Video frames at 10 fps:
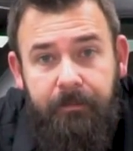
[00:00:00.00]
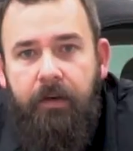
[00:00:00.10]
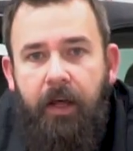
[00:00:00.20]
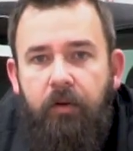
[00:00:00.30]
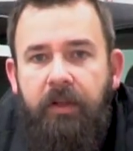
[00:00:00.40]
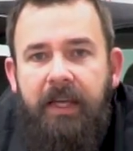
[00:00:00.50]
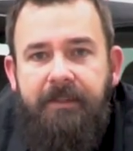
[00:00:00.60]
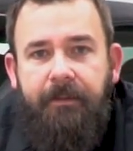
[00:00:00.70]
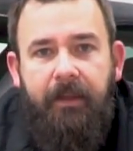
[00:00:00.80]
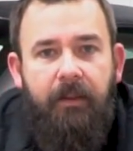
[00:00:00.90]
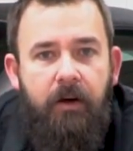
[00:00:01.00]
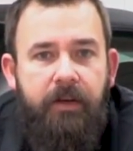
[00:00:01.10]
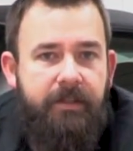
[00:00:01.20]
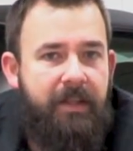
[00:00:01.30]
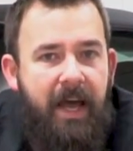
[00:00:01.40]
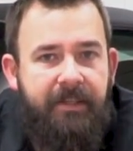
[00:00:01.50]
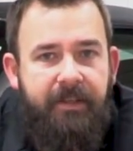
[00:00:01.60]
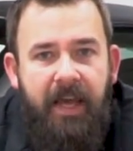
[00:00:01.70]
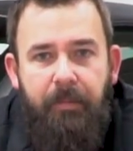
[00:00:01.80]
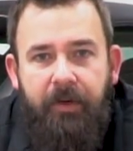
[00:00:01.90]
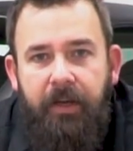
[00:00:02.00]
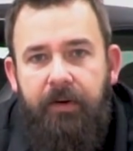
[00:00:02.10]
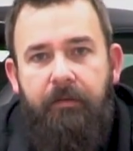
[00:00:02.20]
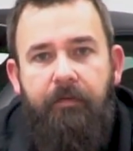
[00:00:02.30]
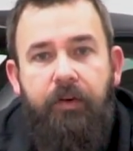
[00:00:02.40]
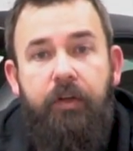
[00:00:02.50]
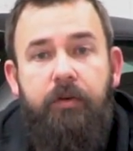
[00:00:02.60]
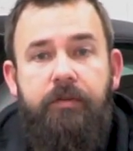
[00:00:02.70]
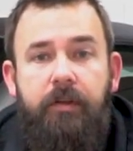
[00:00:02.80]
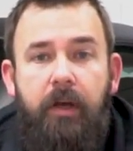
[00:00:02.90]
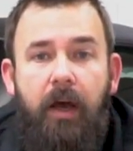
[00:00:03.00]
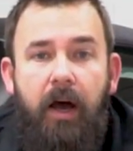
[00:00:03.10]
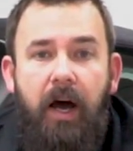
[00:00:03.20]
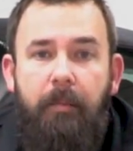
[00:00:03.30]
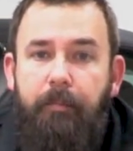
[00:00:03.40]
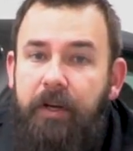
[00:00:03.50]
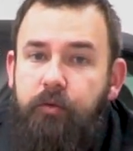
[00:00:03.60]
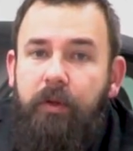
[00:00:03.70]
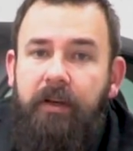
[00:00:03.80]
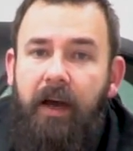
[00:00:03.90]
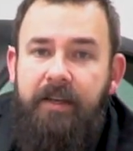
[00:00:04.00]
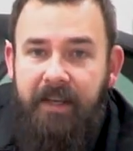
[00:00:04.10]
Not only is it the longest lasting applicator I've ever used, but it's really nice.